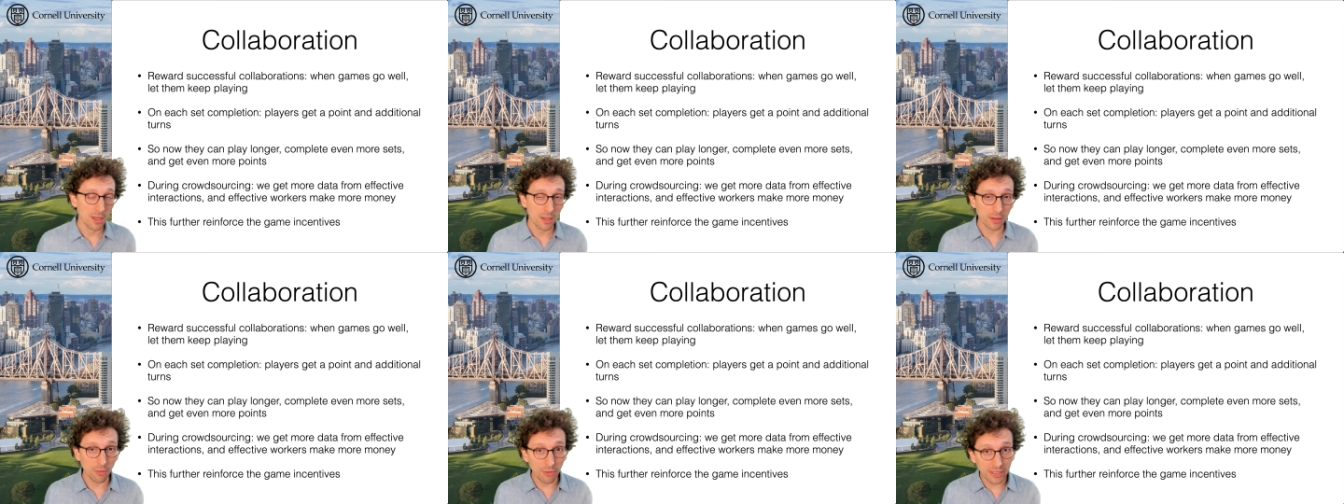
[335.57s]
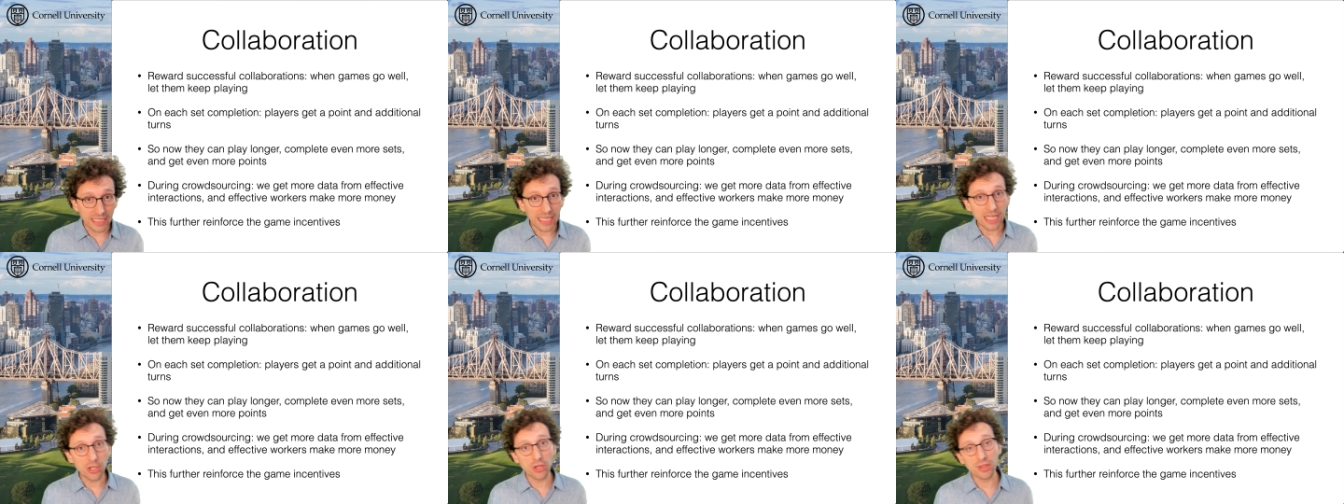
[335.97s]
So in
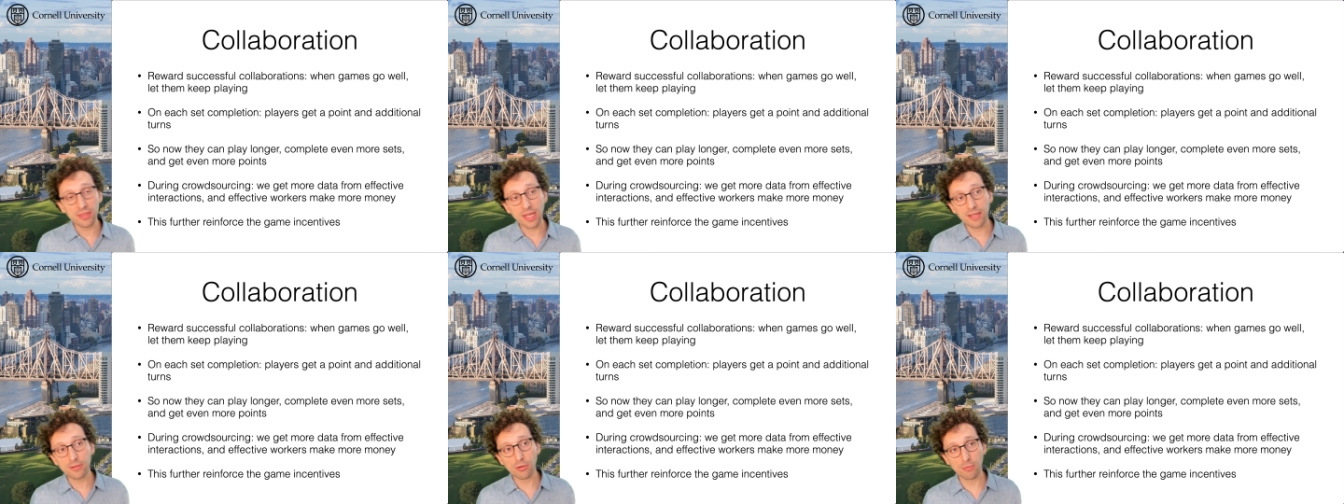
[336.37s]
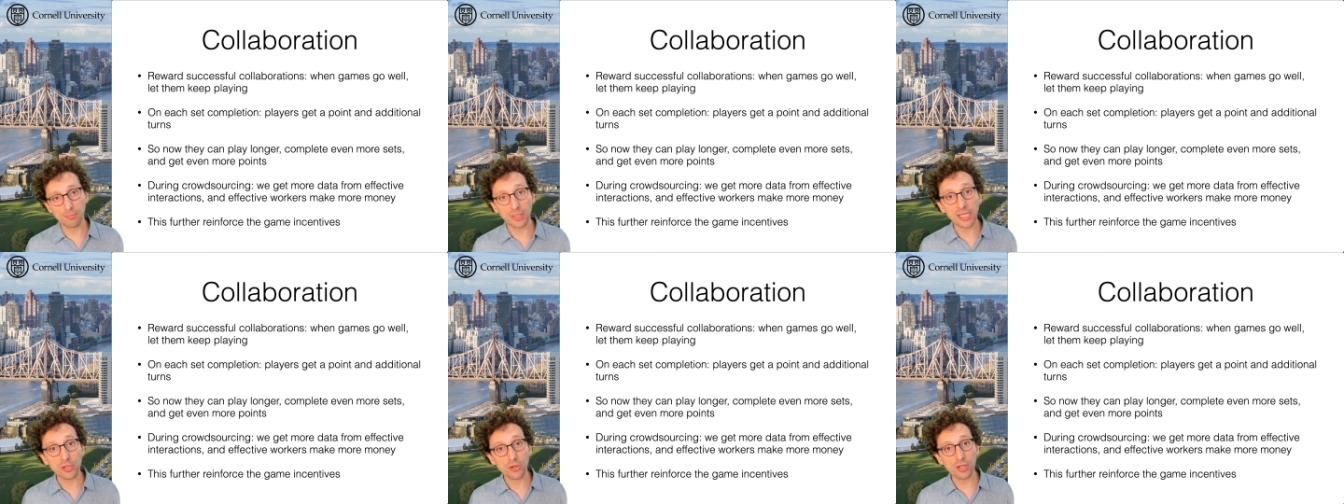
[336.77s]
each set
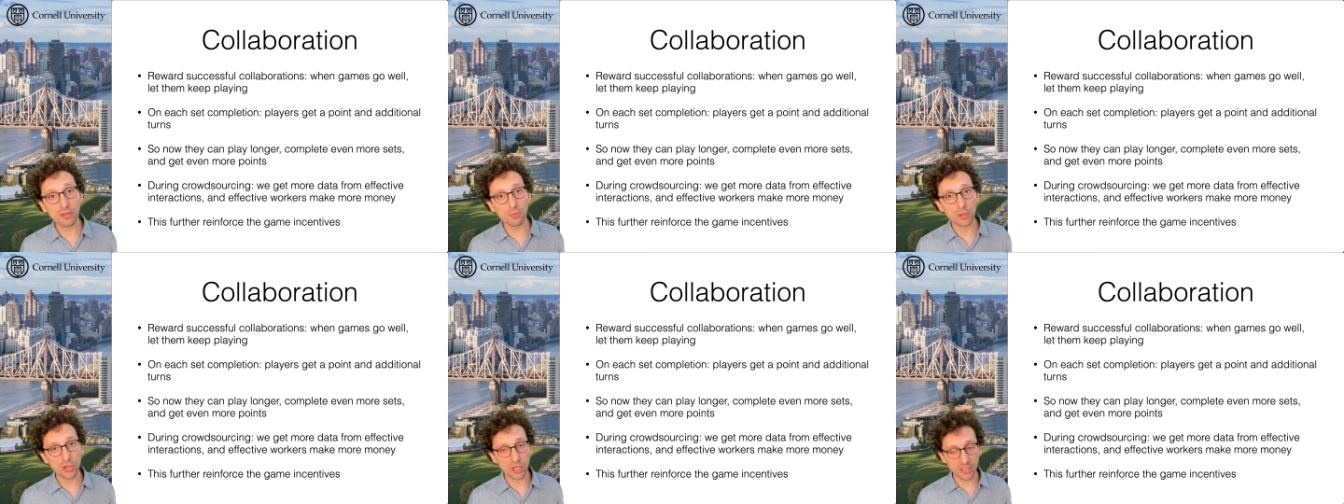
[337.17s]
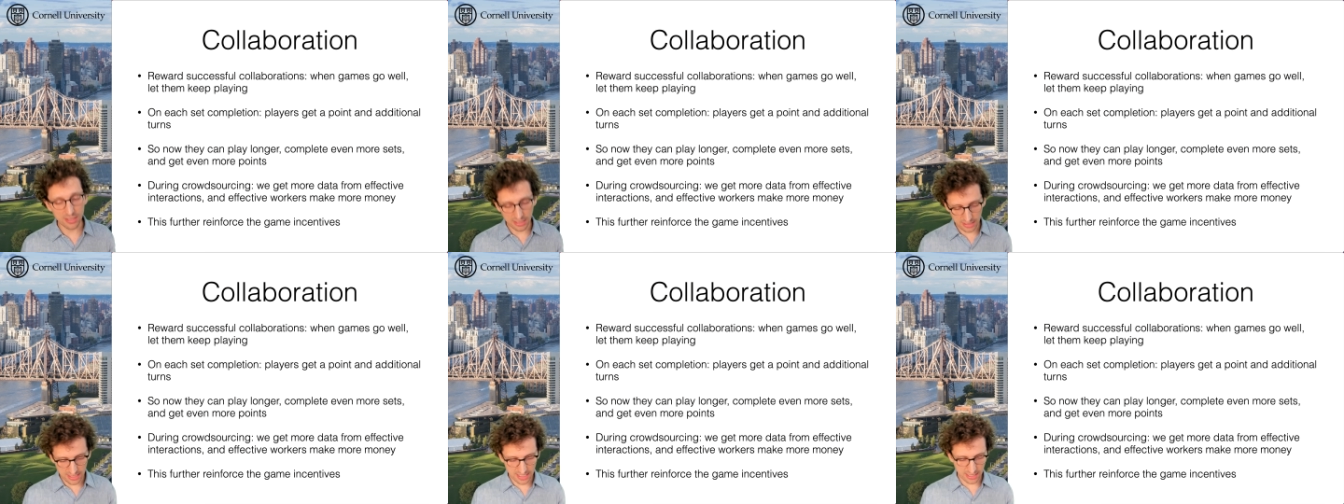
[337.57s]
completion, which
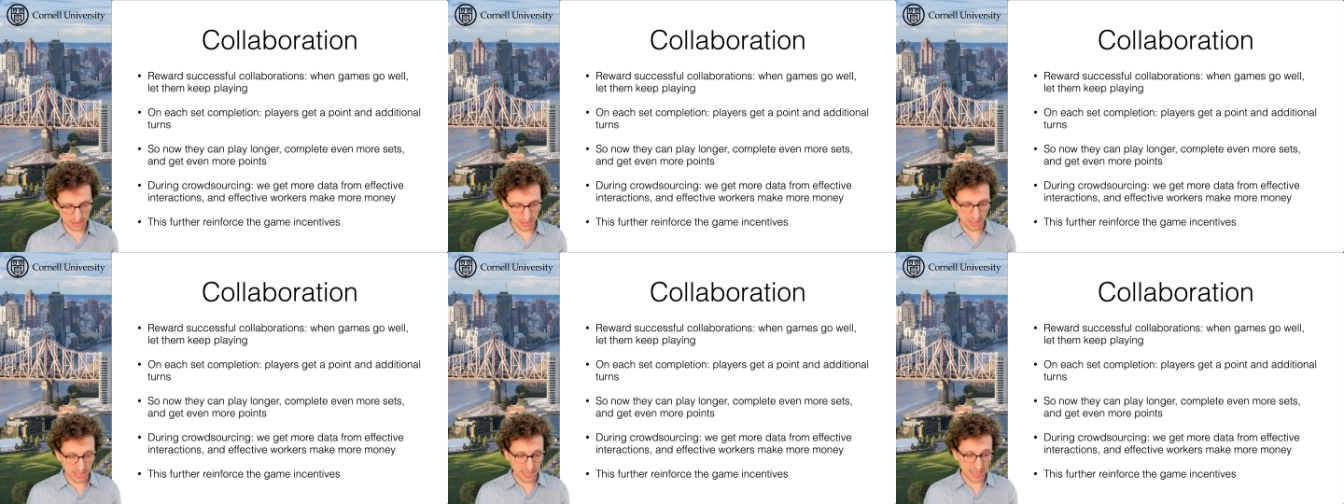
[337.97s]
indicates